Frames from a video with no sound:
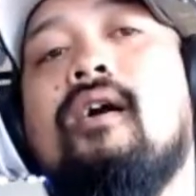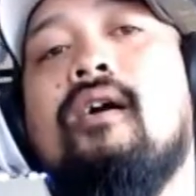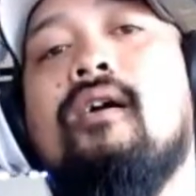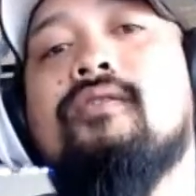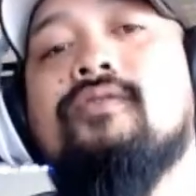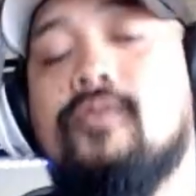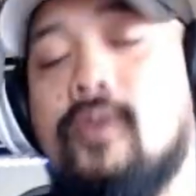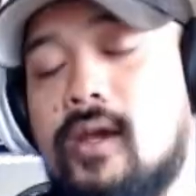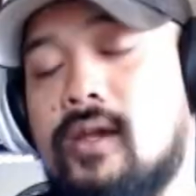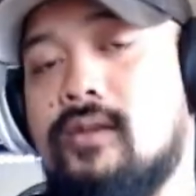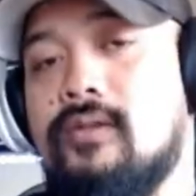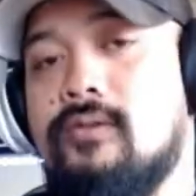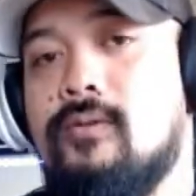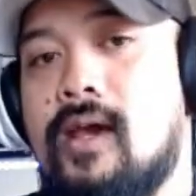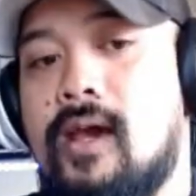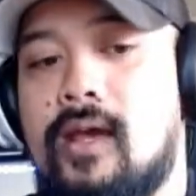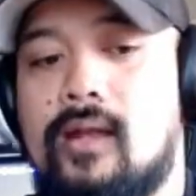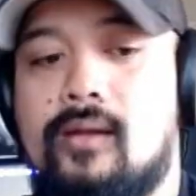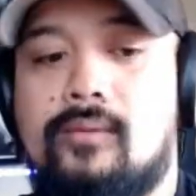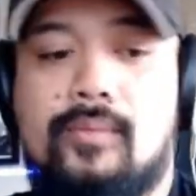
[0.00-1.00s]
So I can do
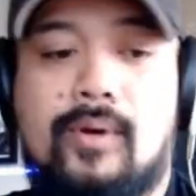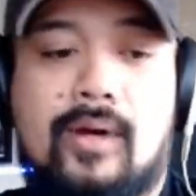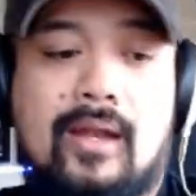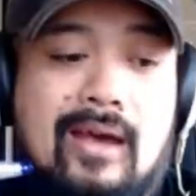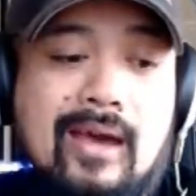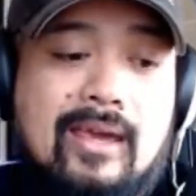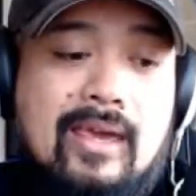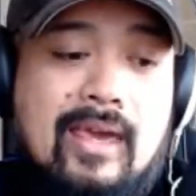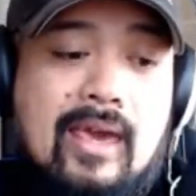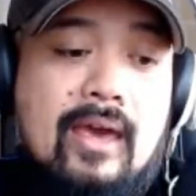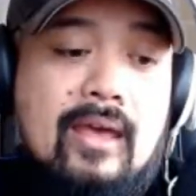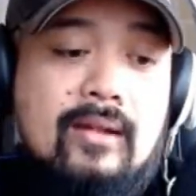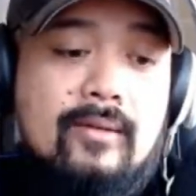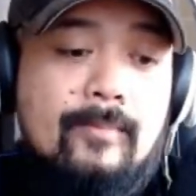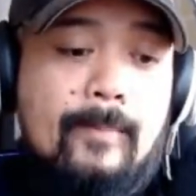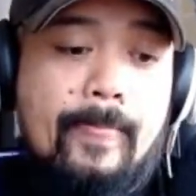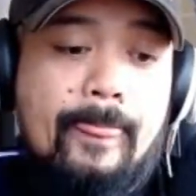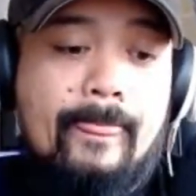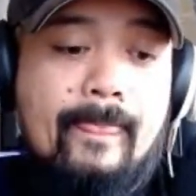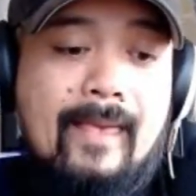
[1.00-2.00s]
that, but I can't
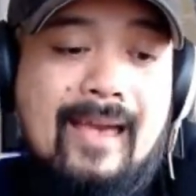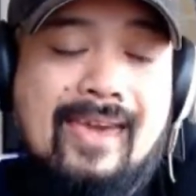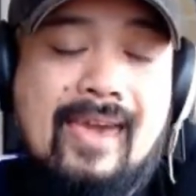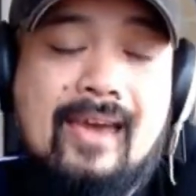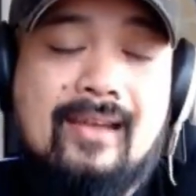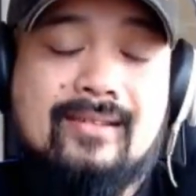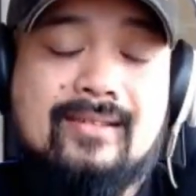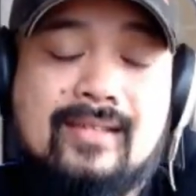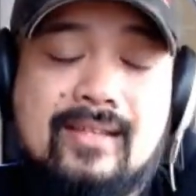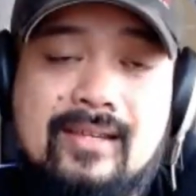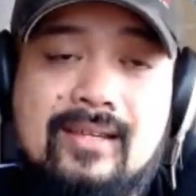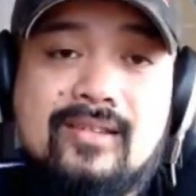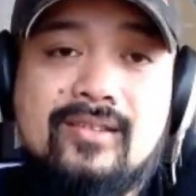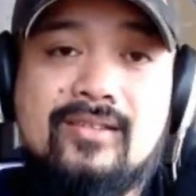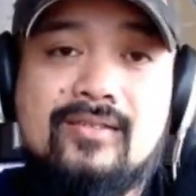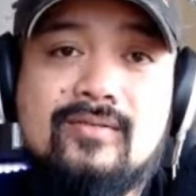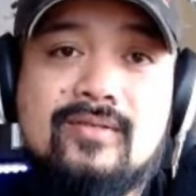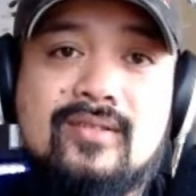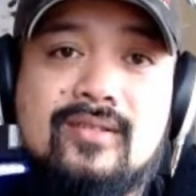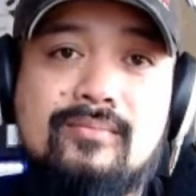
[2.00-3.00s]
teach
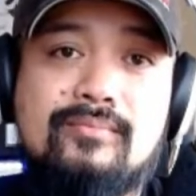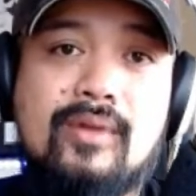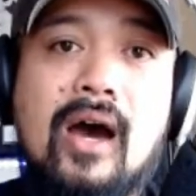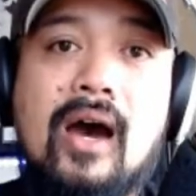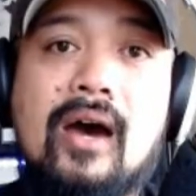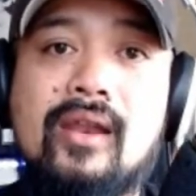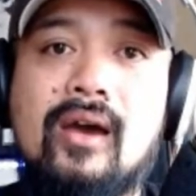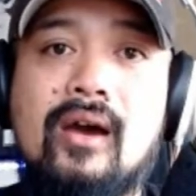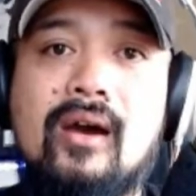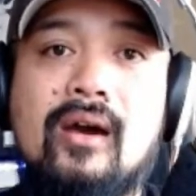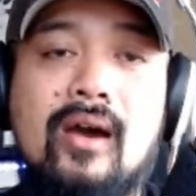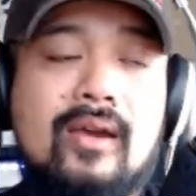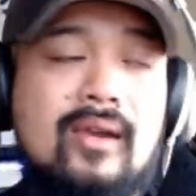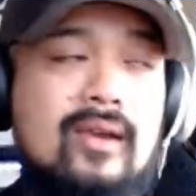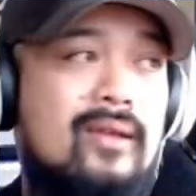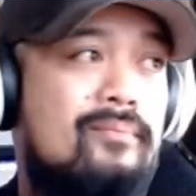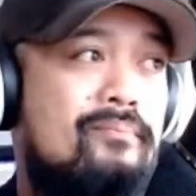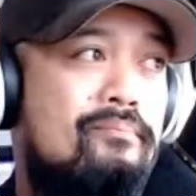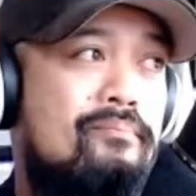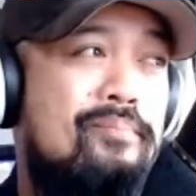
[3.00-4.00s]
you Sombrada. I
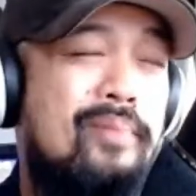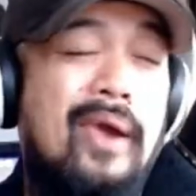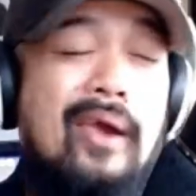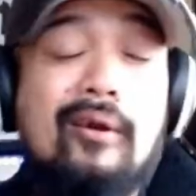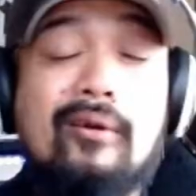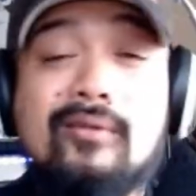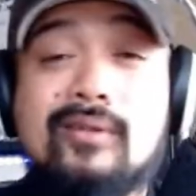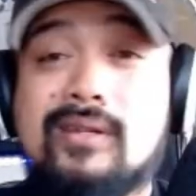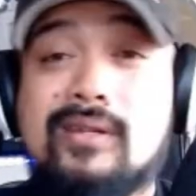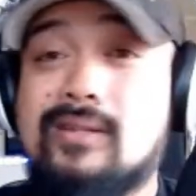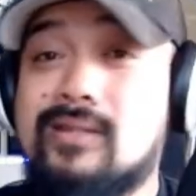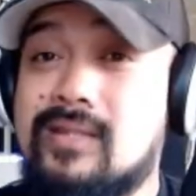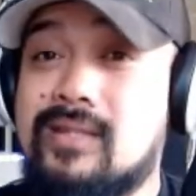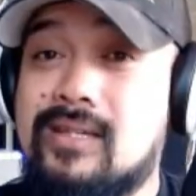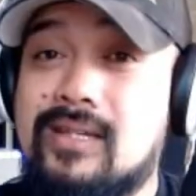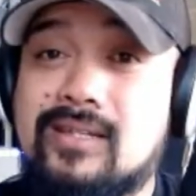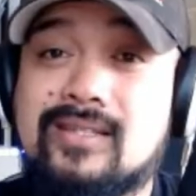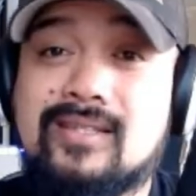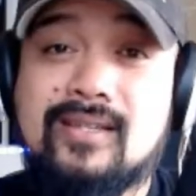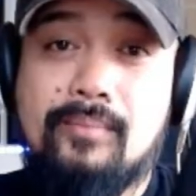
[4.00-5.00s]
can barely
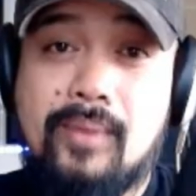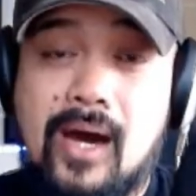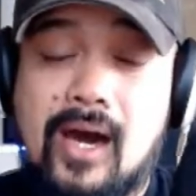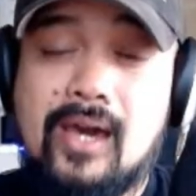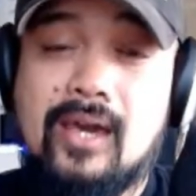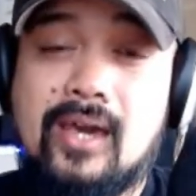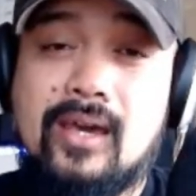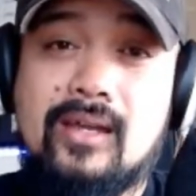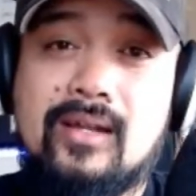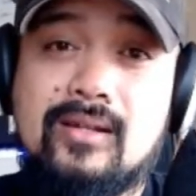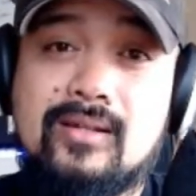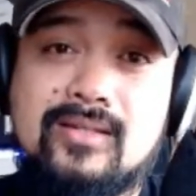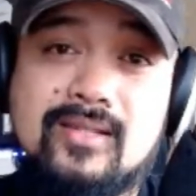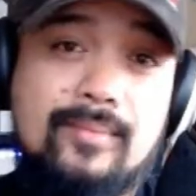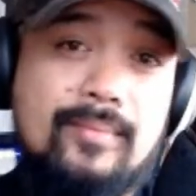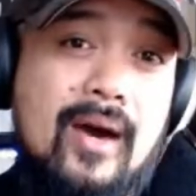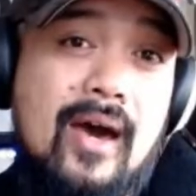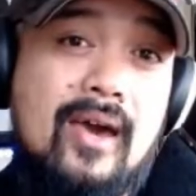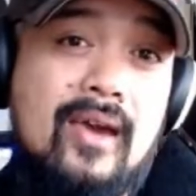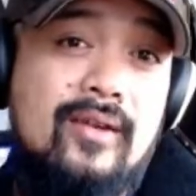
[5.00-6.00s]
teach Sabayan.
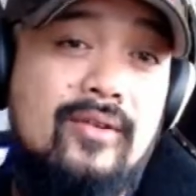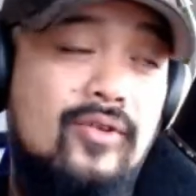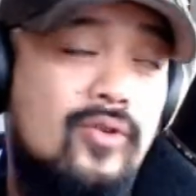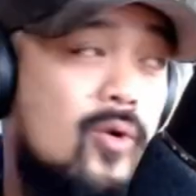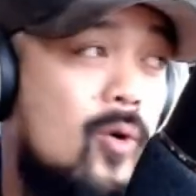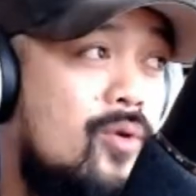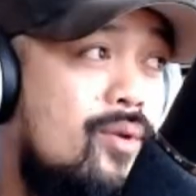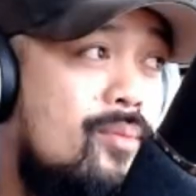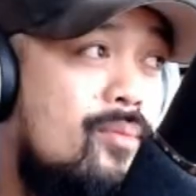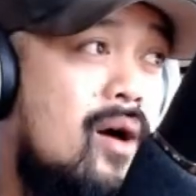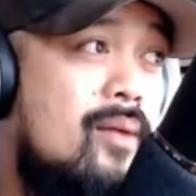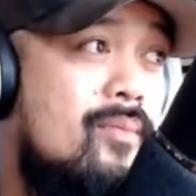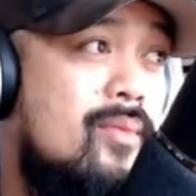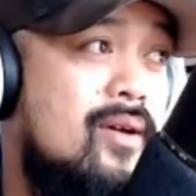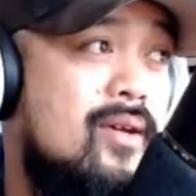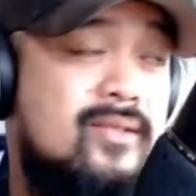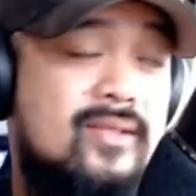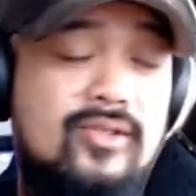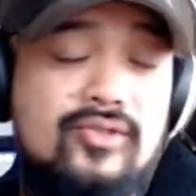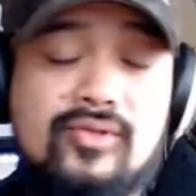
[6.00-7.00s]
Sabayan or
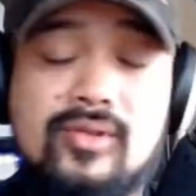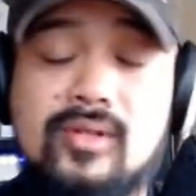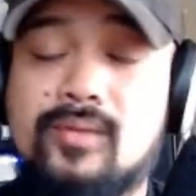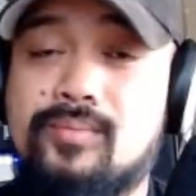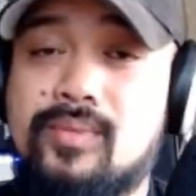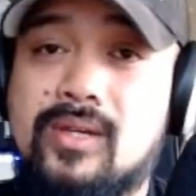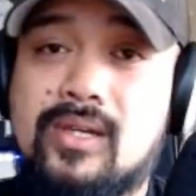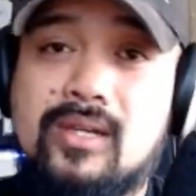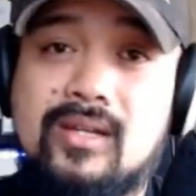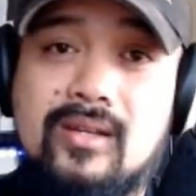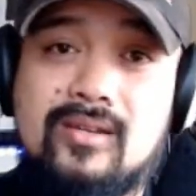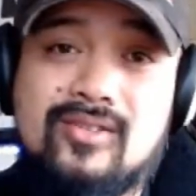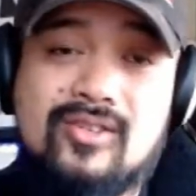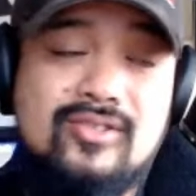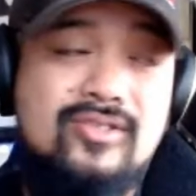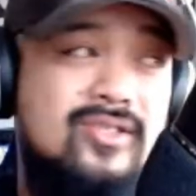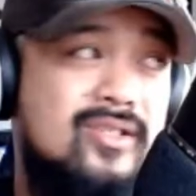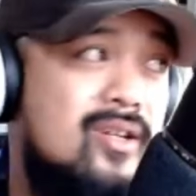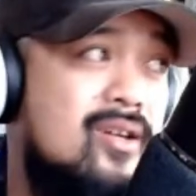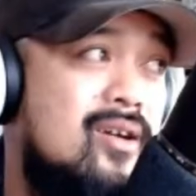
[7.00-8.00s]
Kodamama is a drill in Pikiti
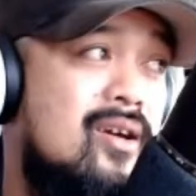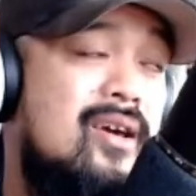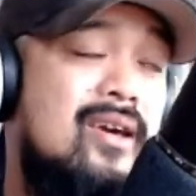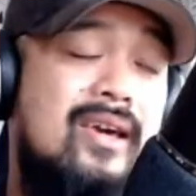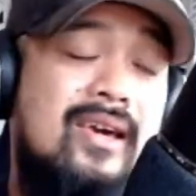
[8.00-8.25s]
Tertia.